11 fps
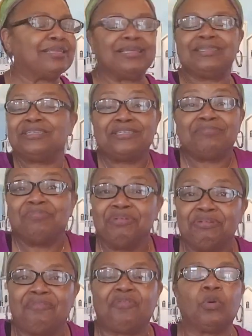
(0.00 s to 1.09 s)
It's just
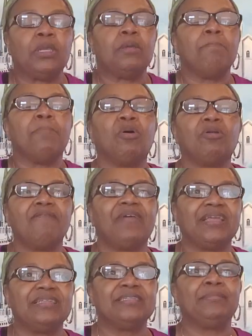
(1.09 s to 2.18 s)
beautiful. It
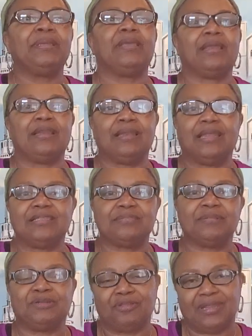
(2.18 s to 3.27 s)
motivates me and it lets
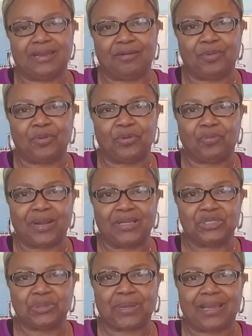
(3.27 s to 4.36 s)
me know that I'm on the right
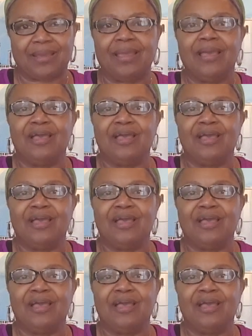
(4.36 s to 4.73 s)
track.